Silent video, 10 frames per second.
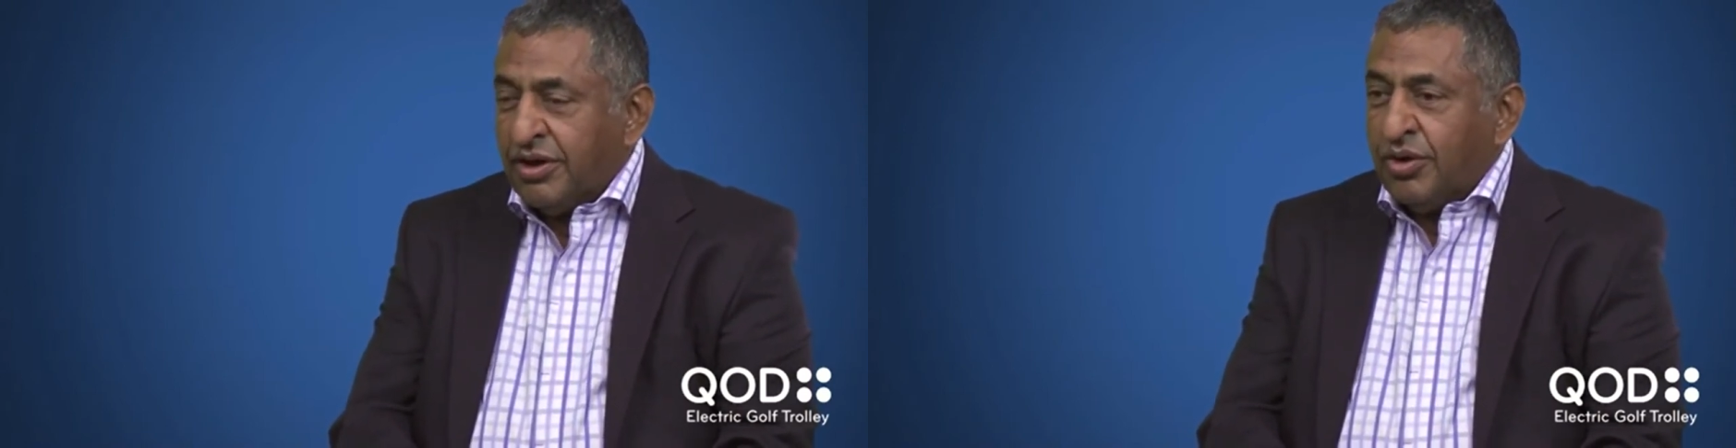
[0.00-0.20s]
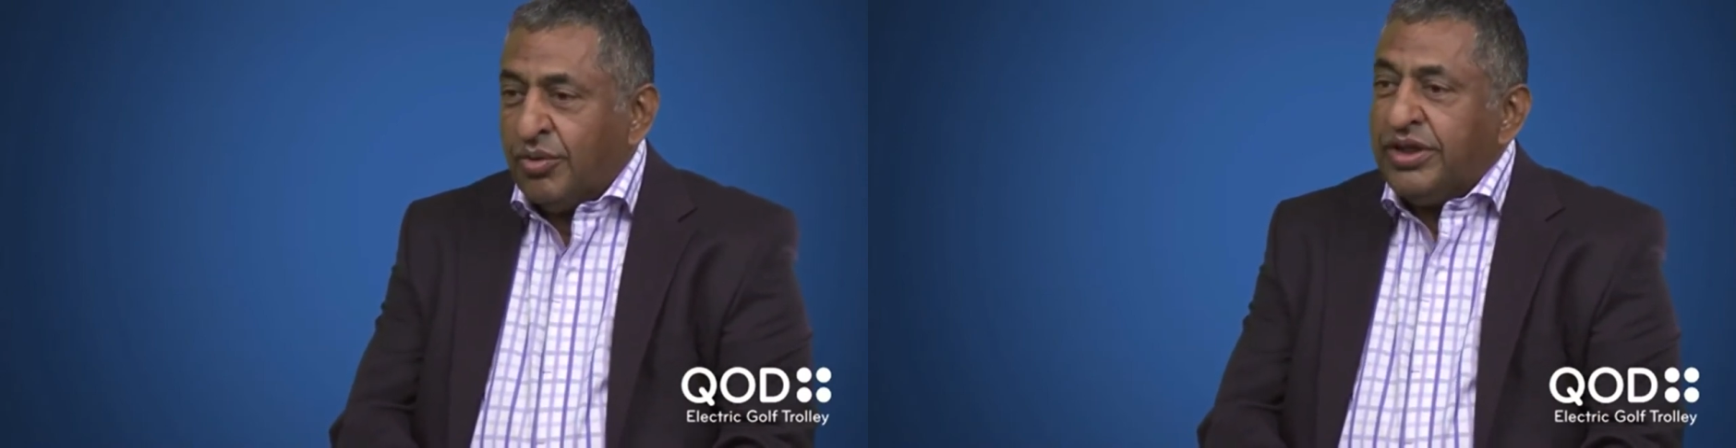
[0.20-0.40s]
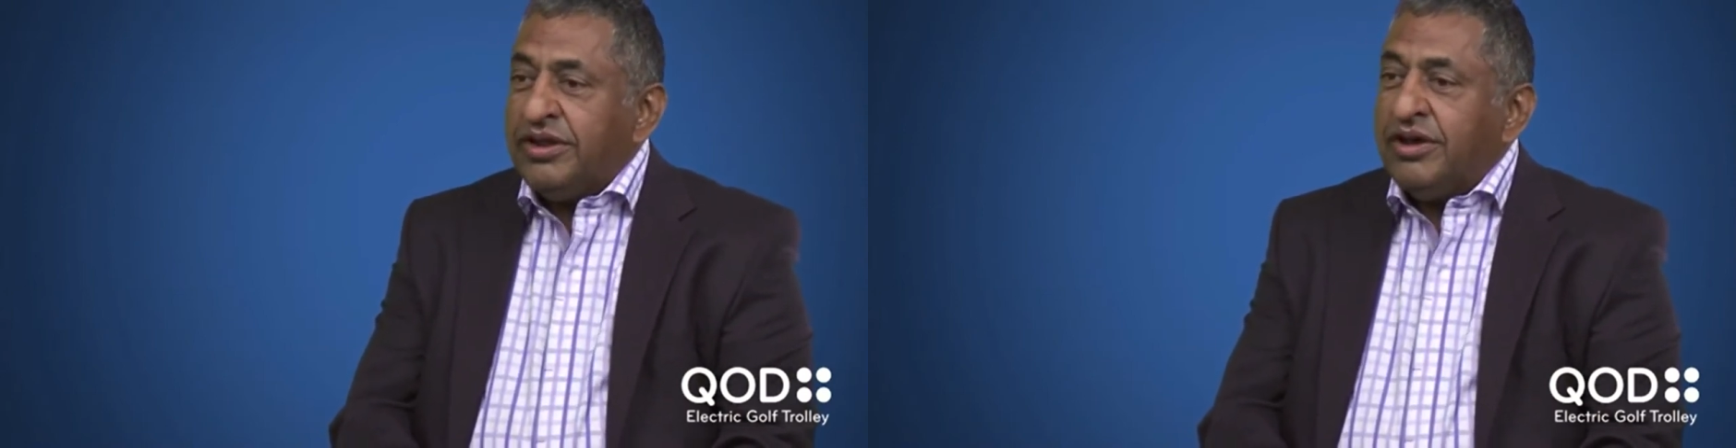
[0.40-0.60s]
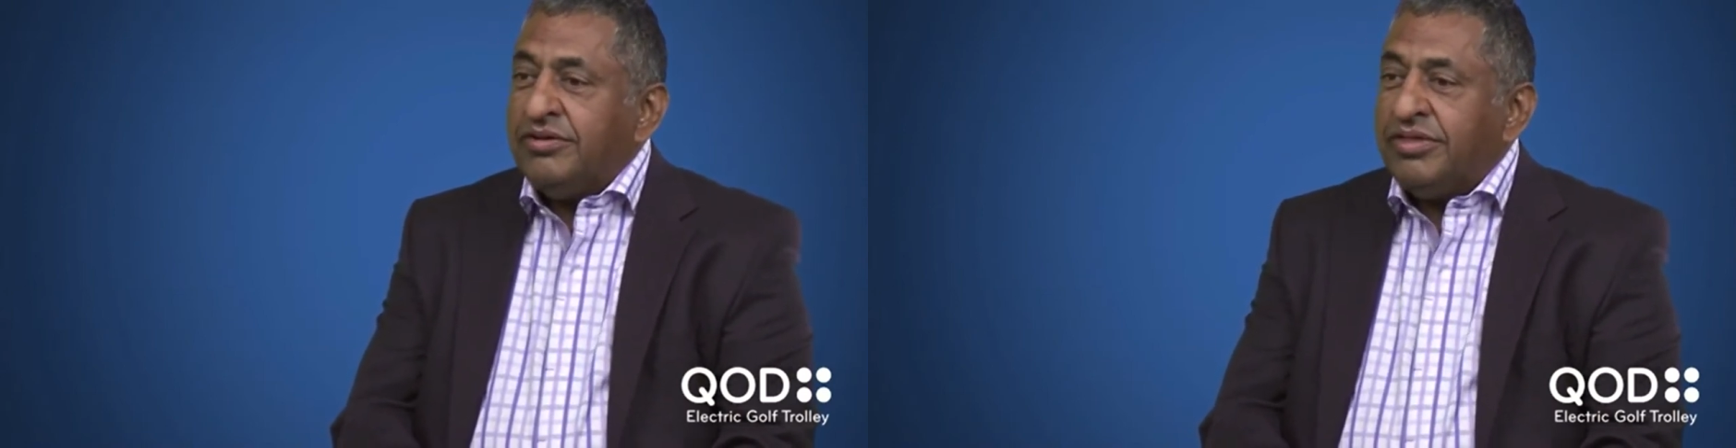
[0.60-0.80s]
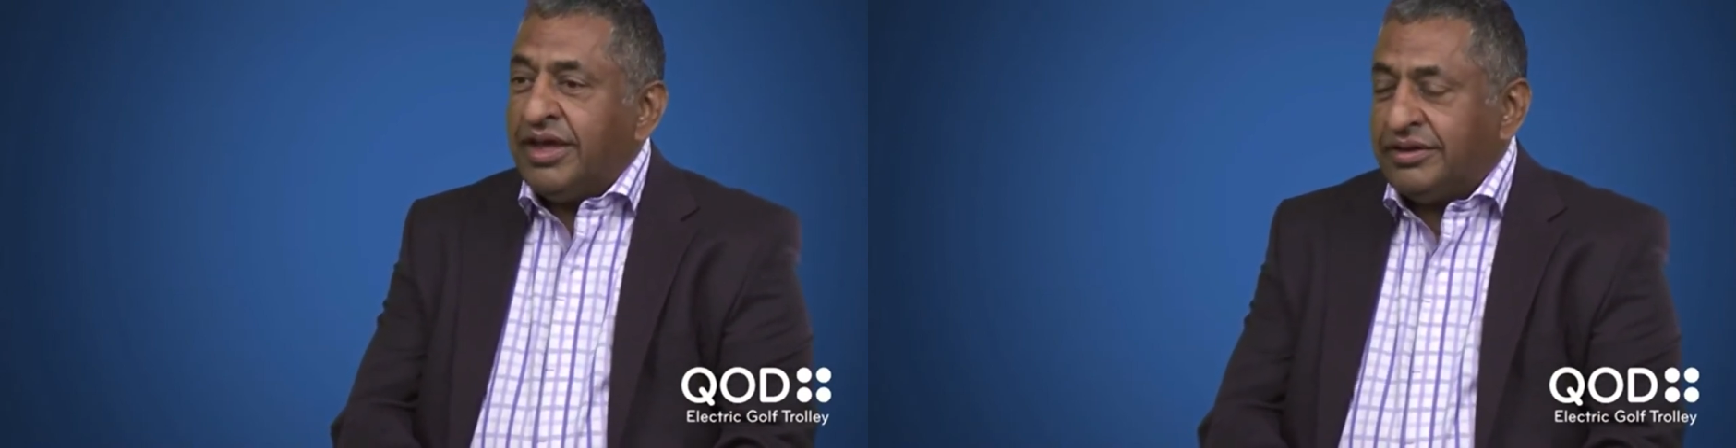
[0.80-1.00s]
We
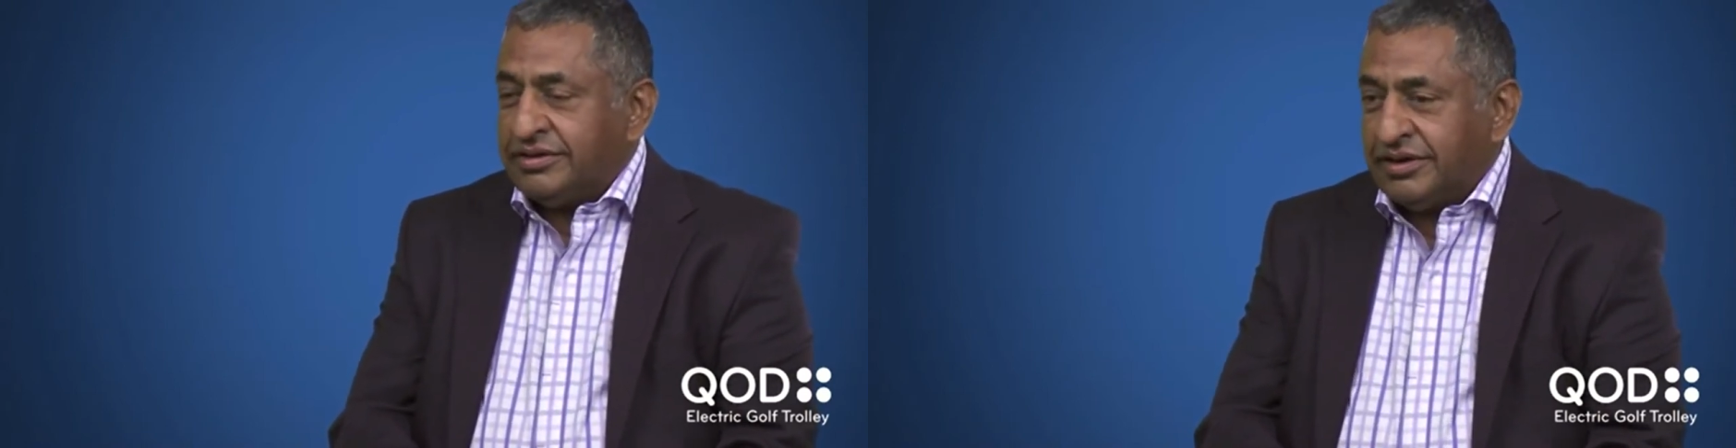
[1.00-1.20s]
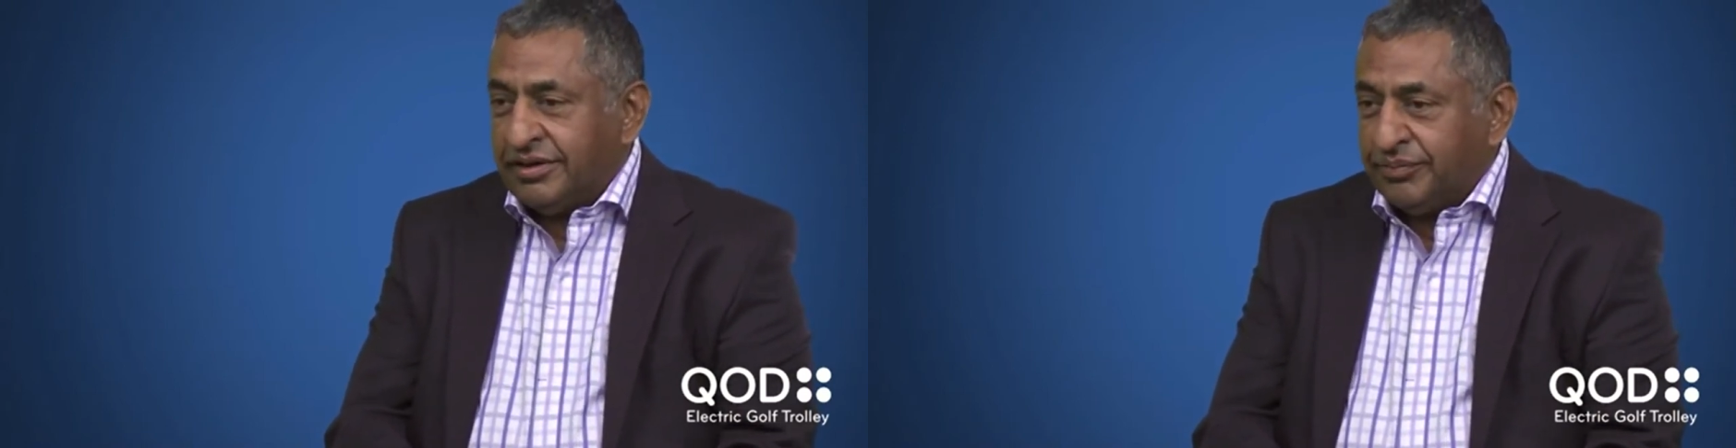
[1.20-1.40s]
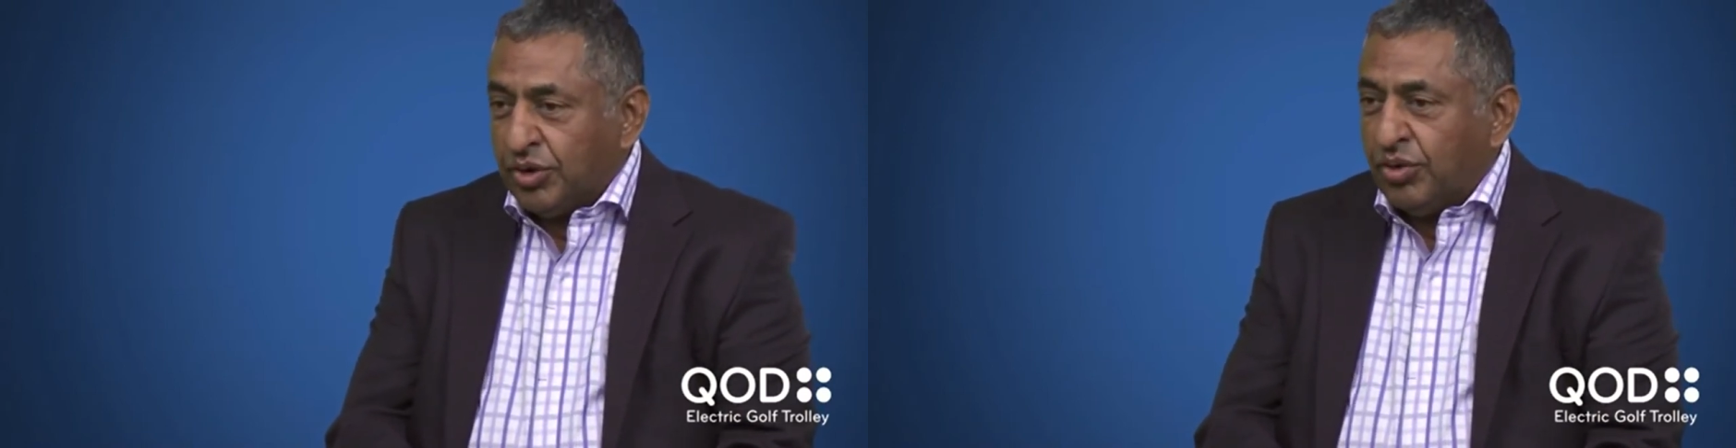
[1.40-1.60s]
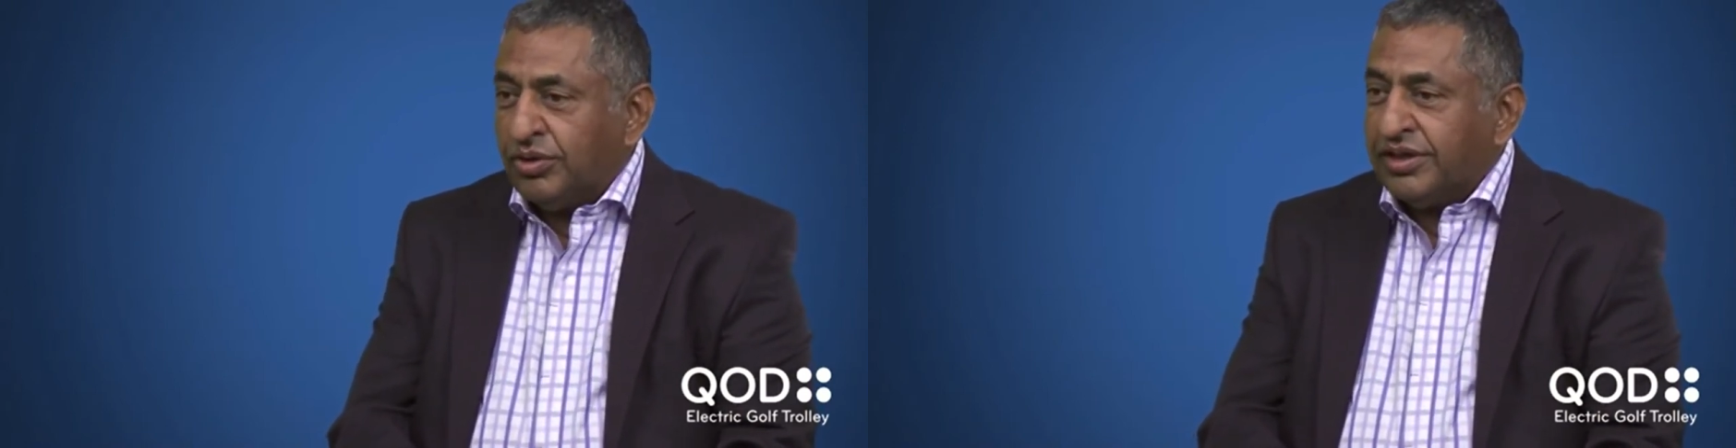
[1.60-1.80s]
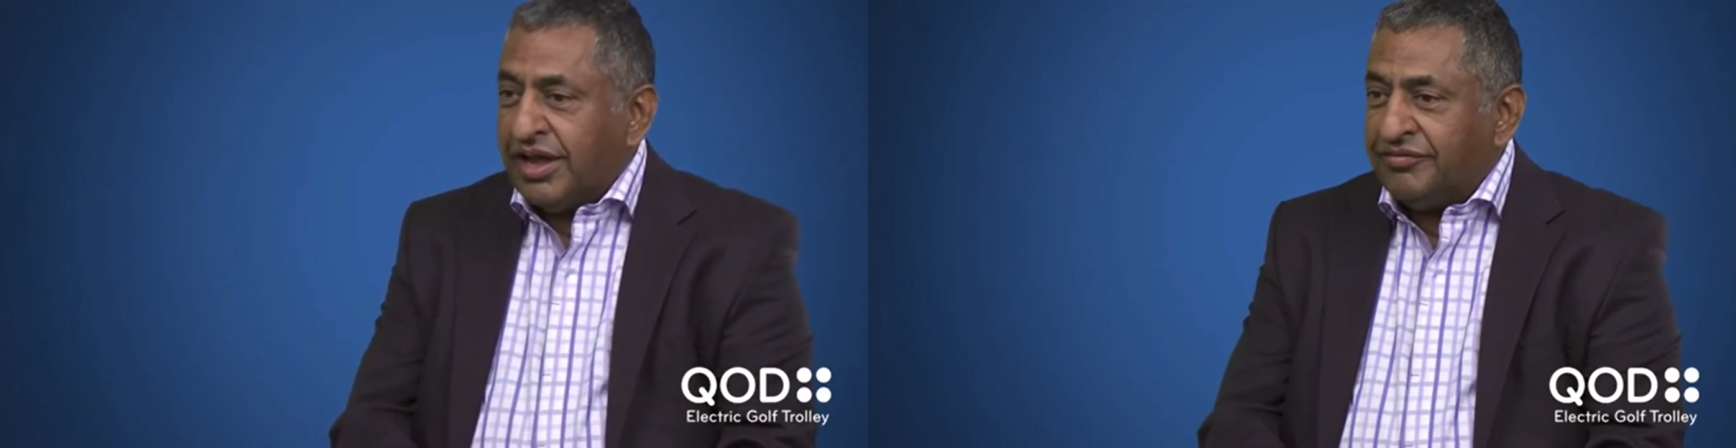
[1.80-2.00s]
know that all
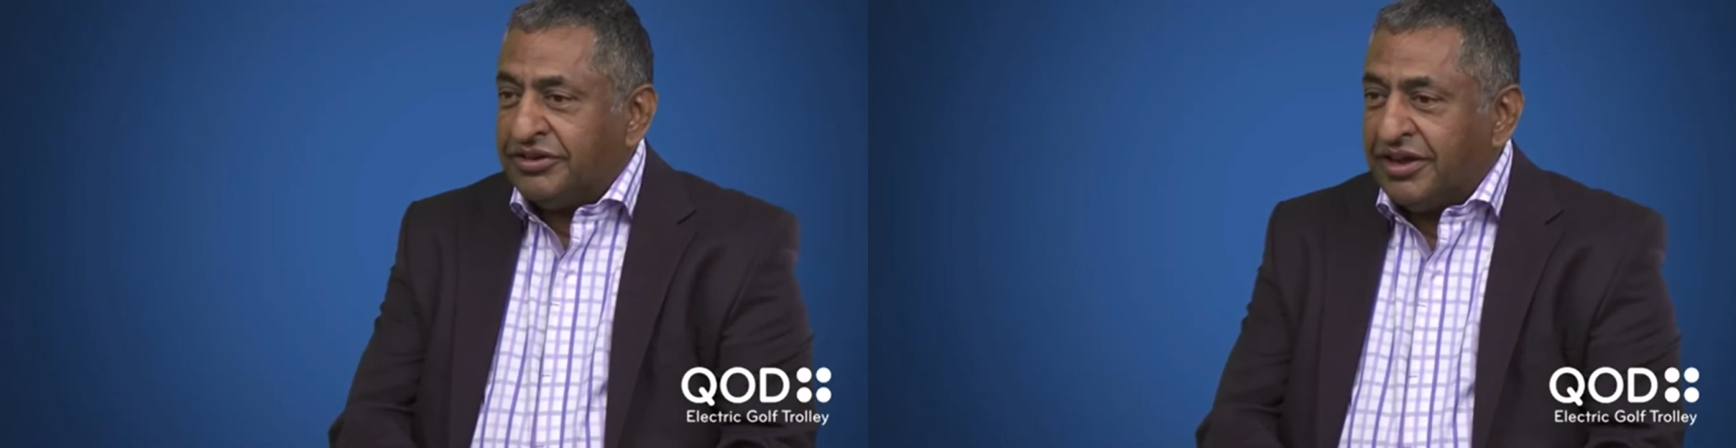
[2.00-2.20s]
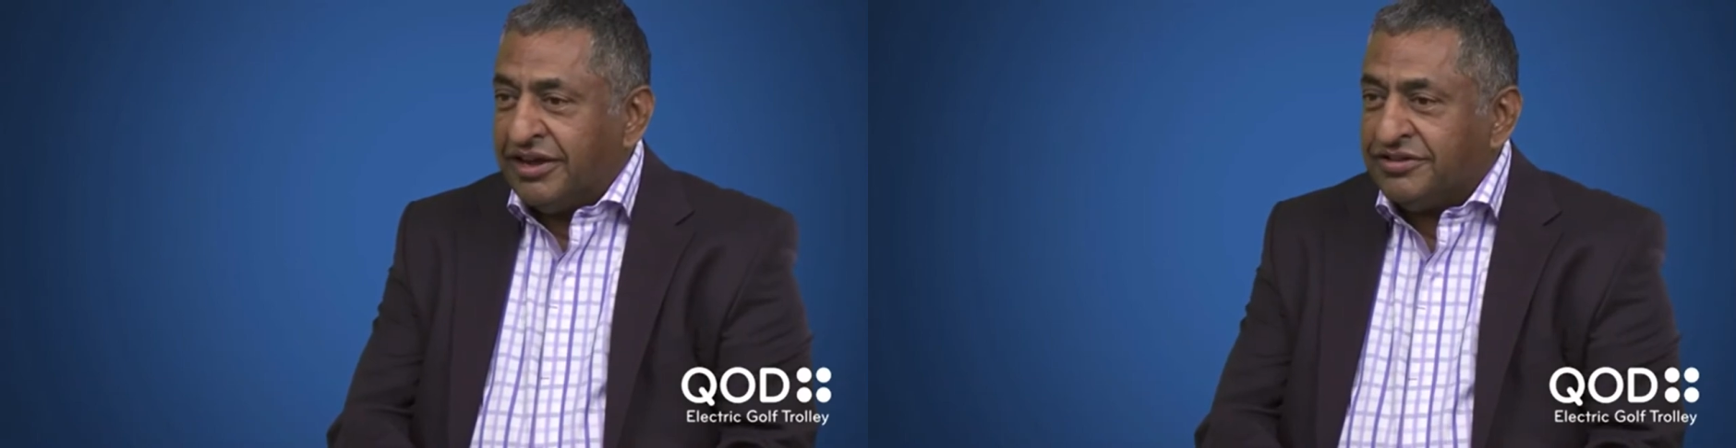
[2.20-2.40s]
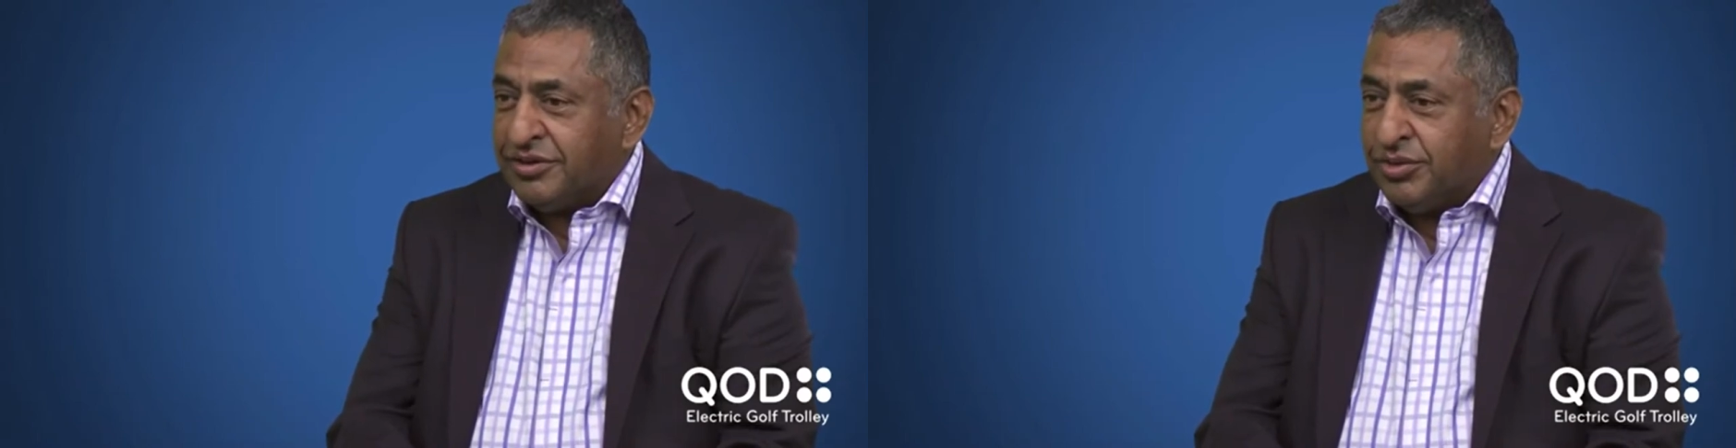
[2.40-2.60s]
the advertising